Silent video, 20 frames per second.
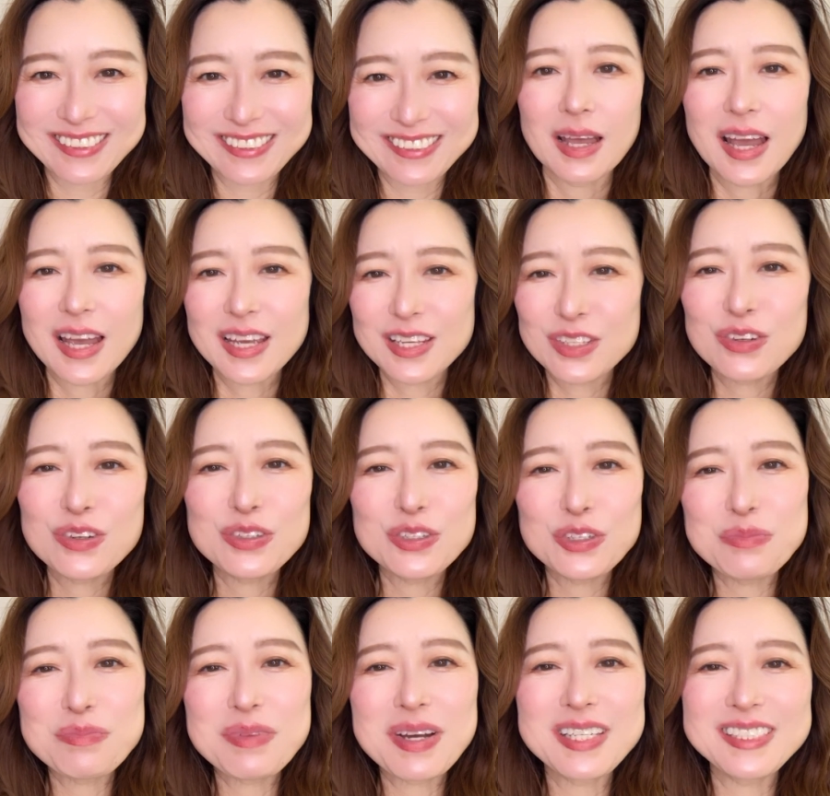I know you
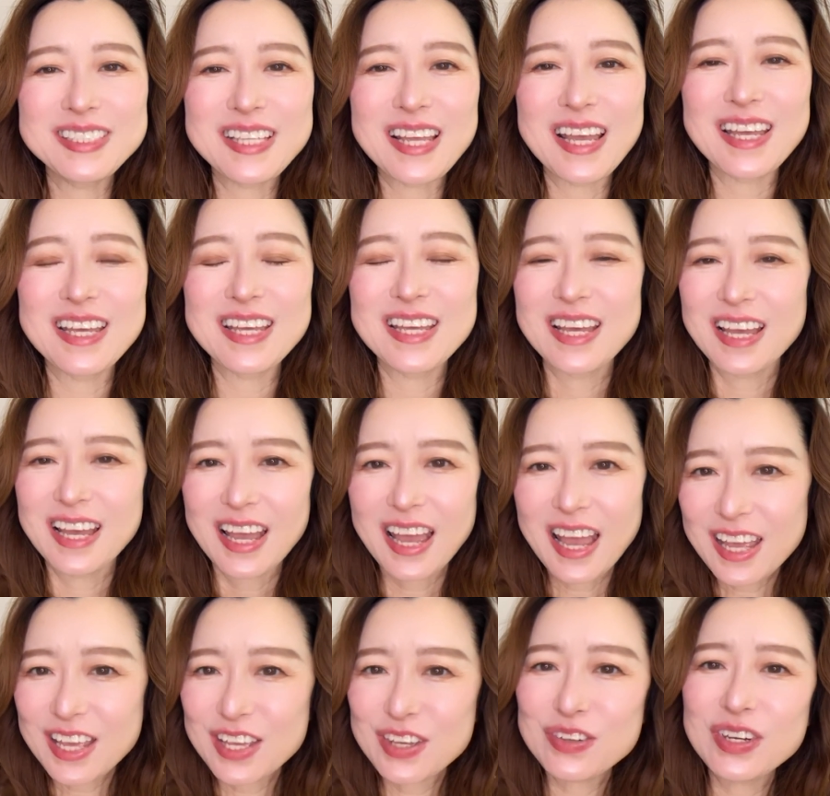might say, hey
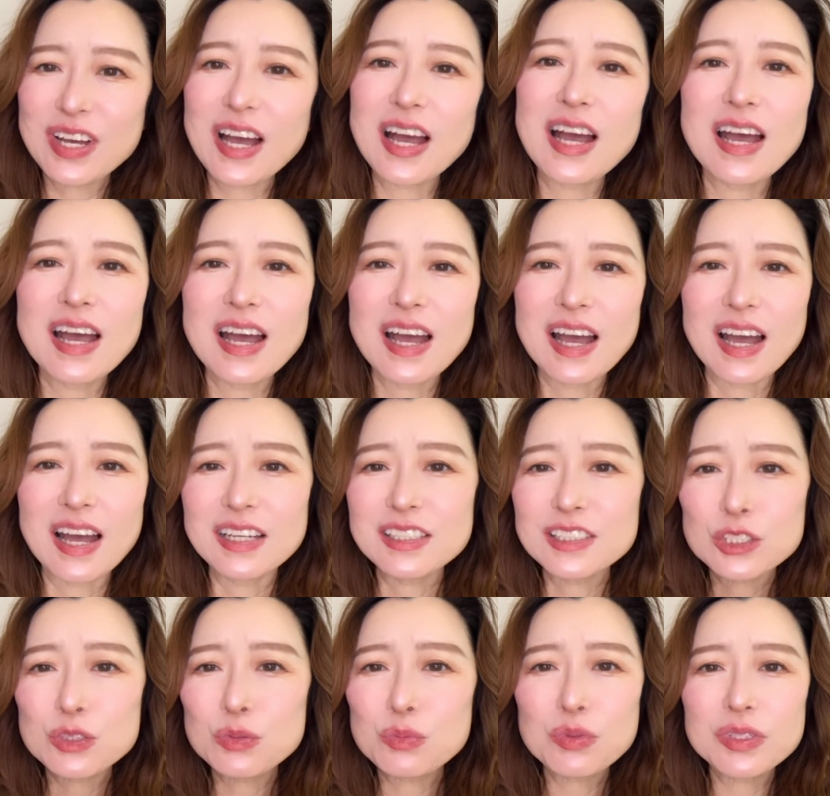Yuka, I
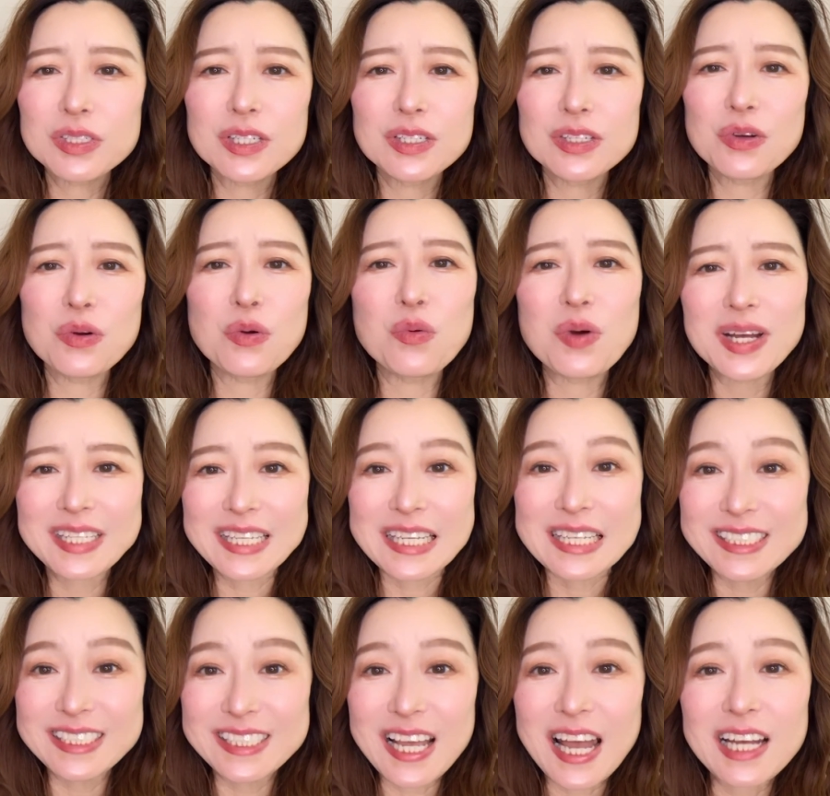just want to know what
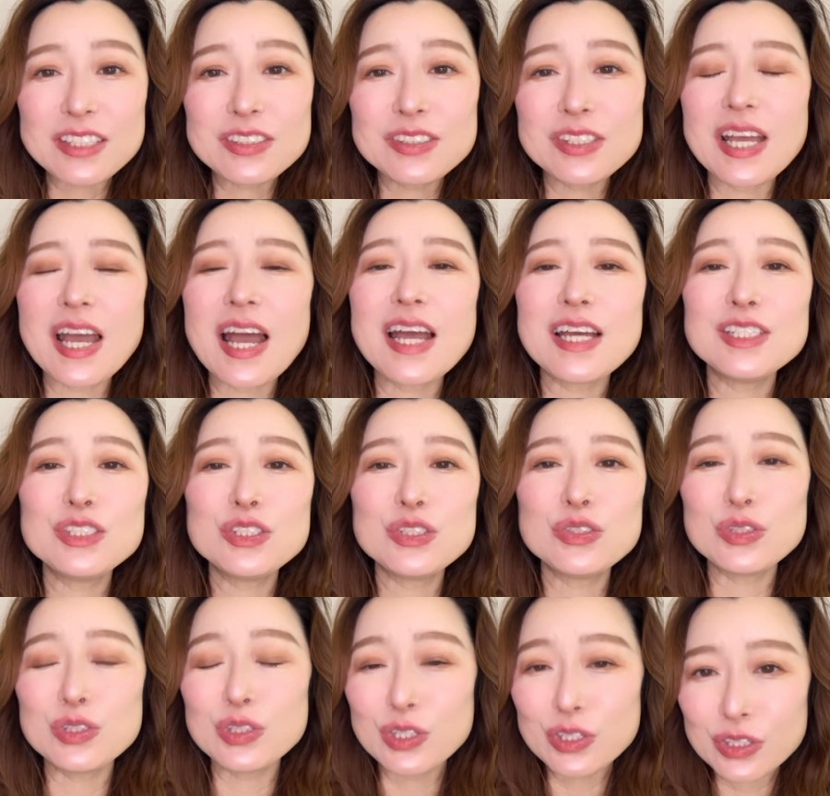exactly I should
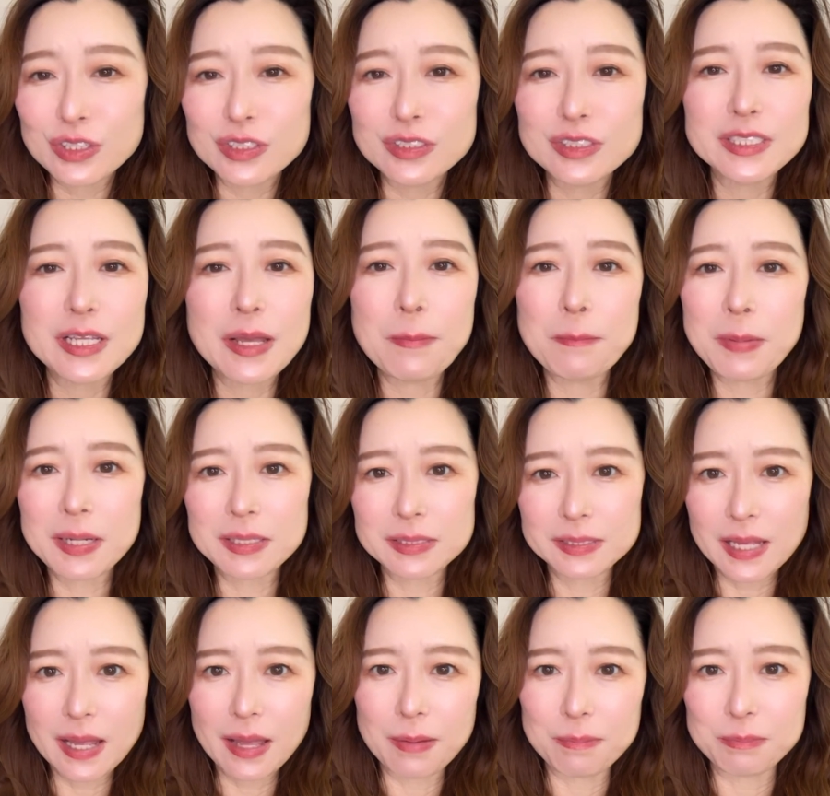learn step by
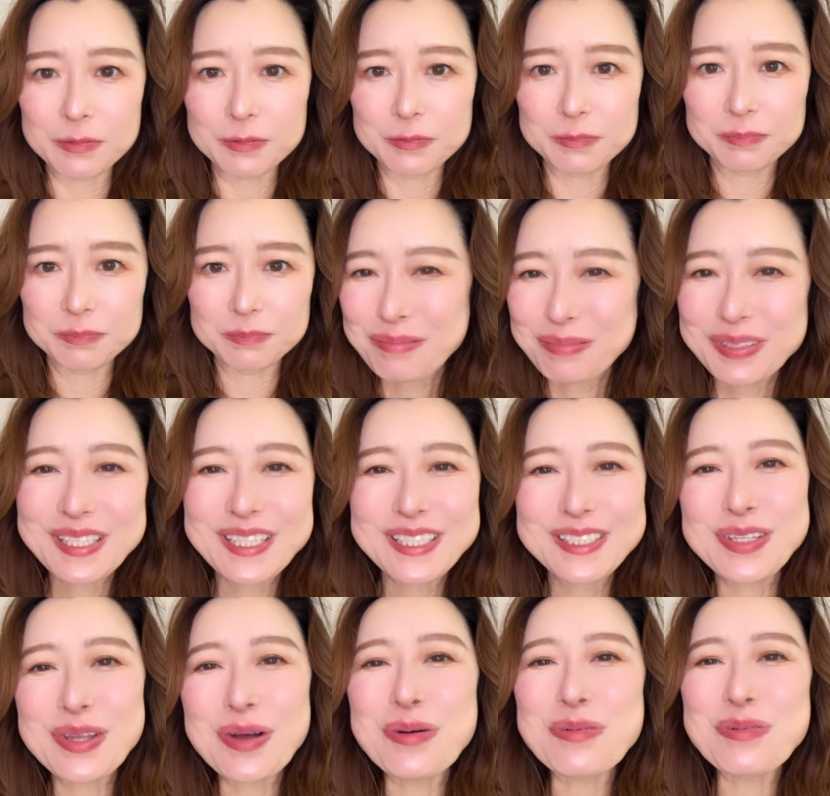step. Please
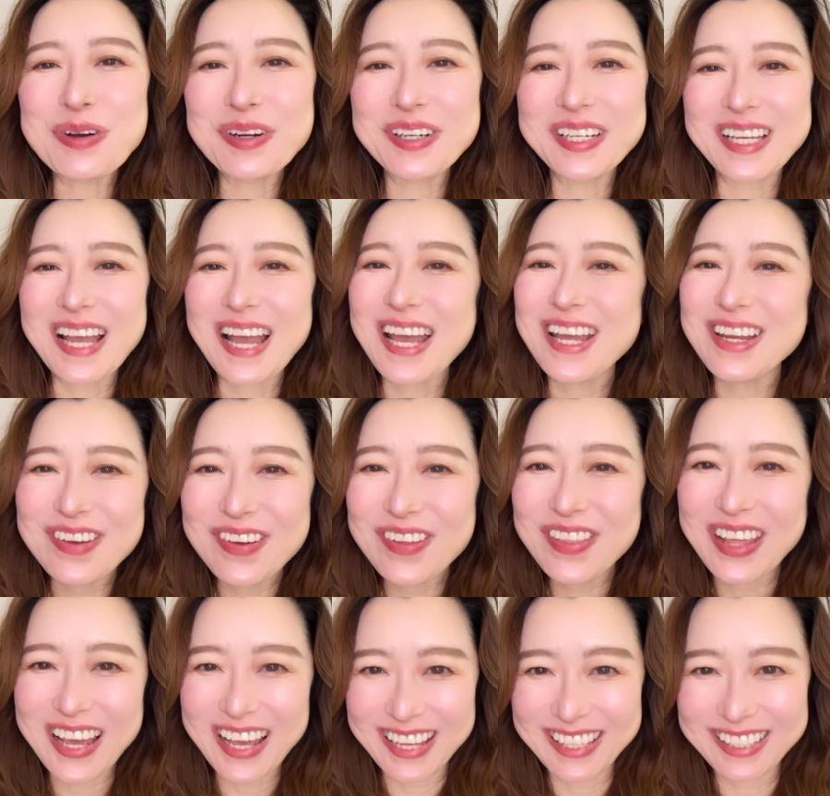don't worry, I know
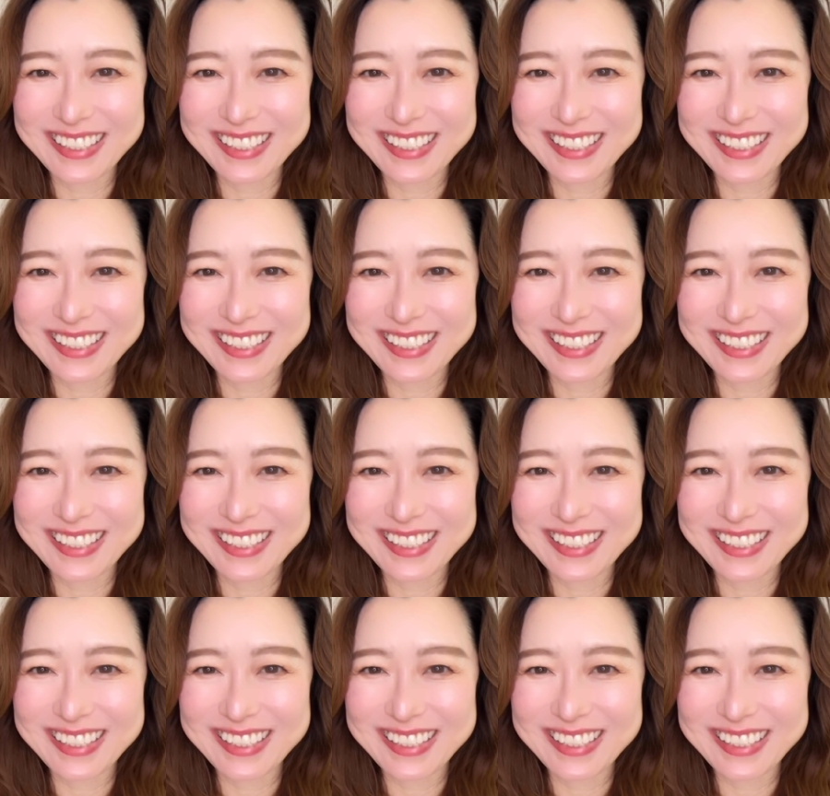that.